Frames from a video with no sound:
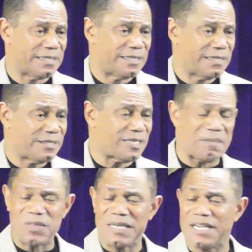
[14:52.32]

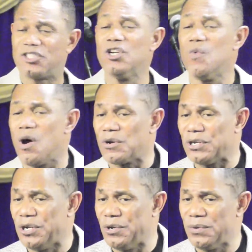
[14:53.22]
Something that you want to
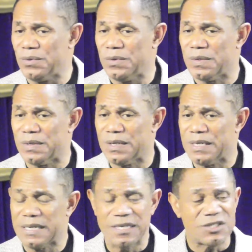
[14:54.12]
do,
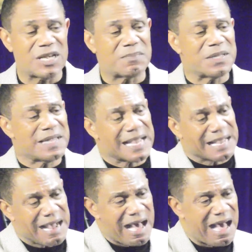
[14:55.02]
something that
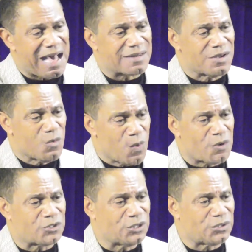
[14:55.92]
God
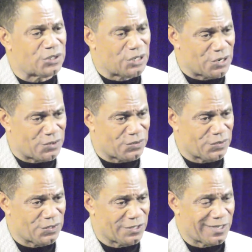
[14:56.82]
wants you to do,
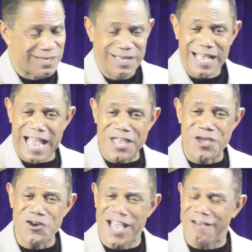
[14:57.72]
and
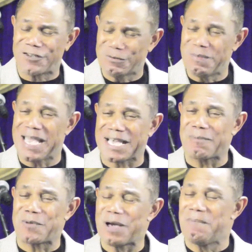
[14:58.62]
you have to make
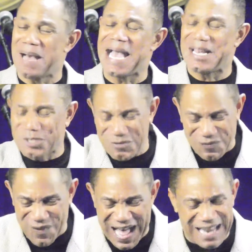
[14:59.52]
up your mind to
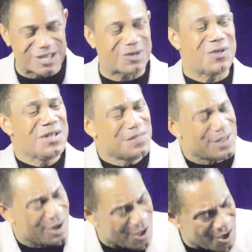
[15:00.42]
follow the
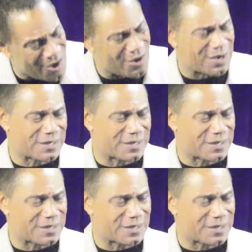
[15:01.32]
Lord.